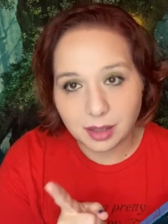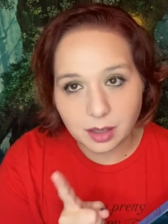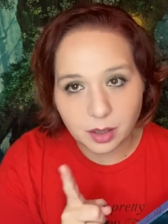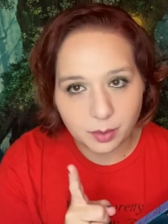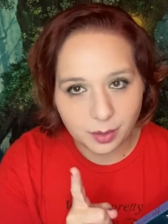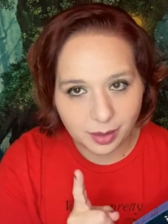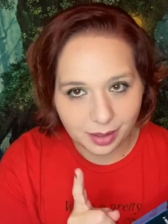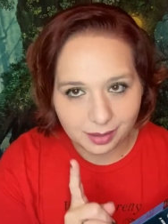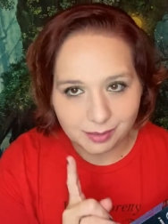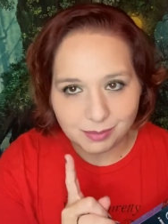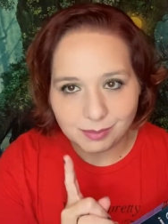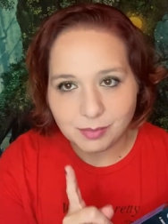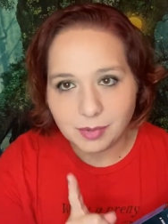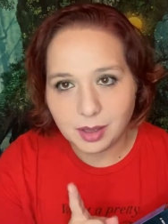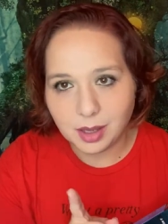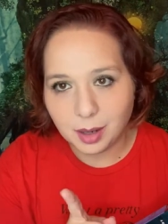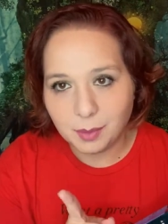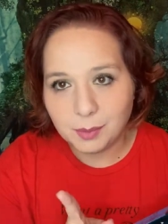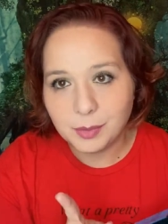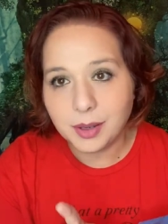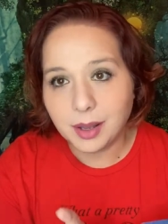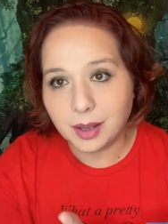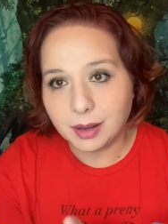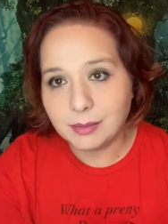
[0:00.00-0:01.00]
Okay,
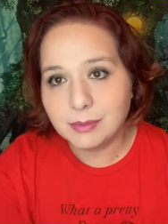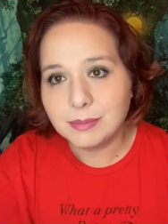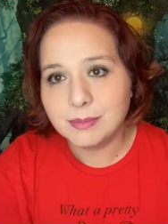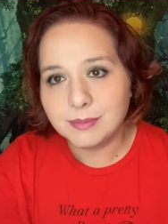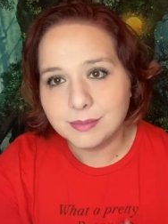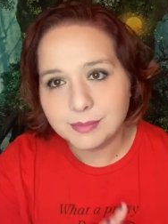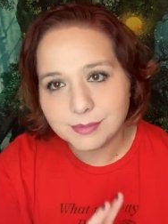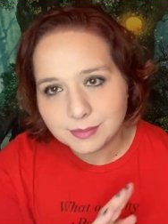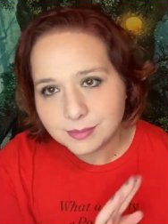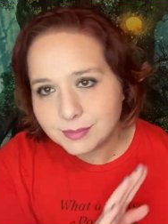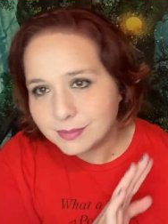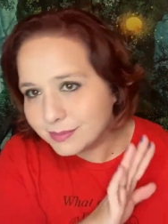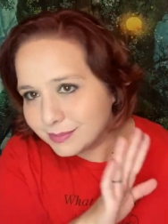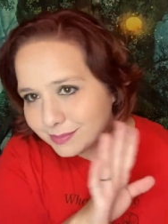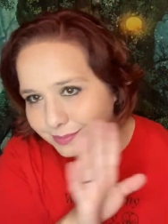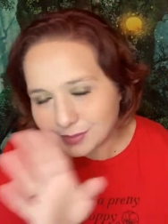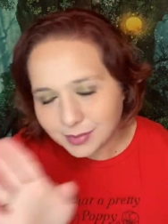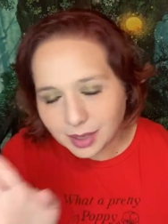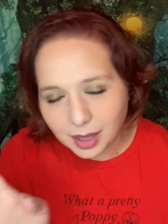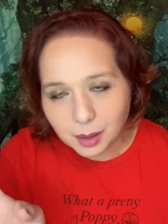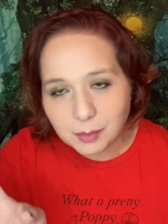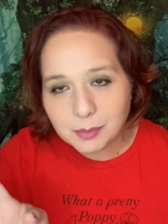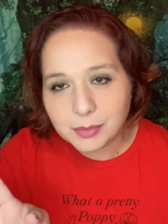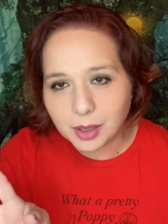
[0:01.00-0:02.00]
I'm done.
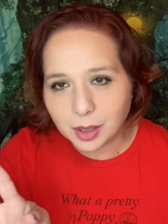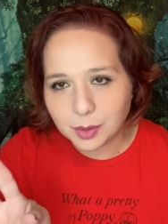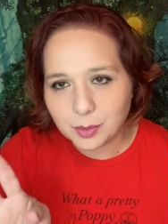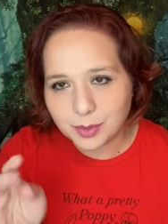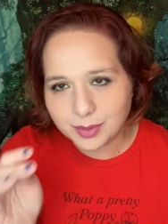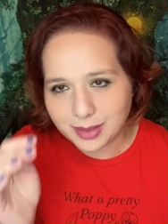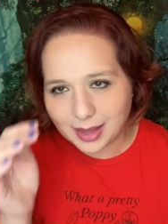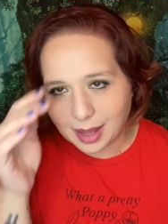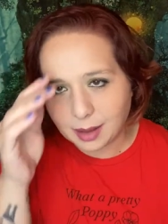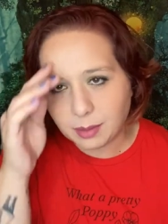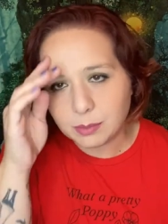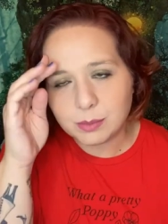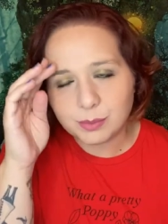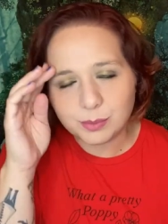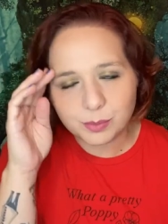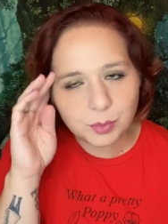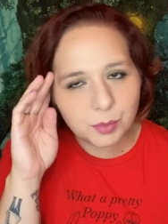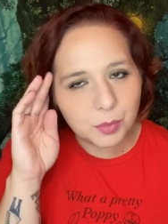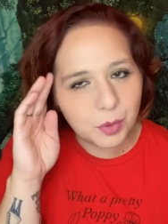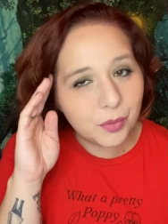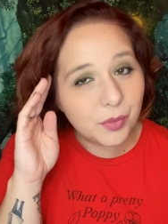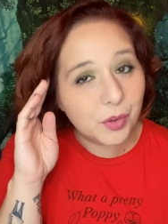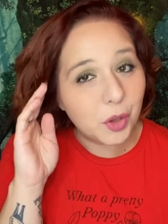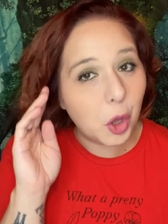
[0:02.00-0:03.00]
I'm done with that.
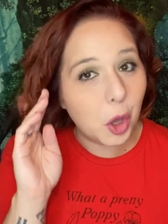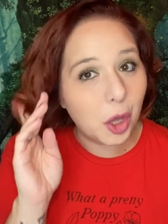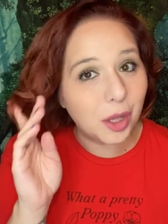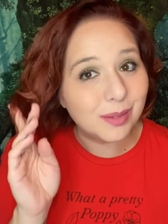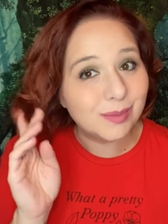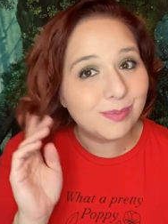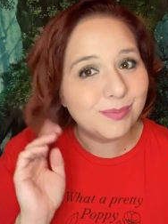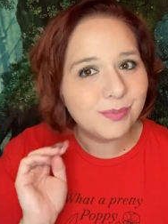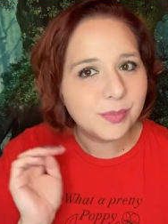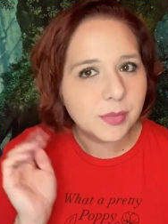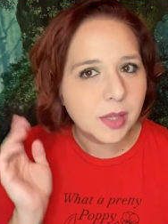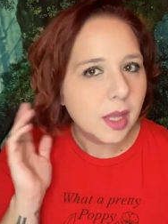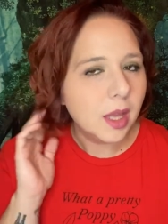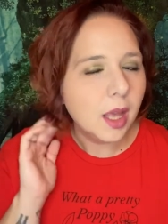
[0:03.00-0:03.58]
Moving on.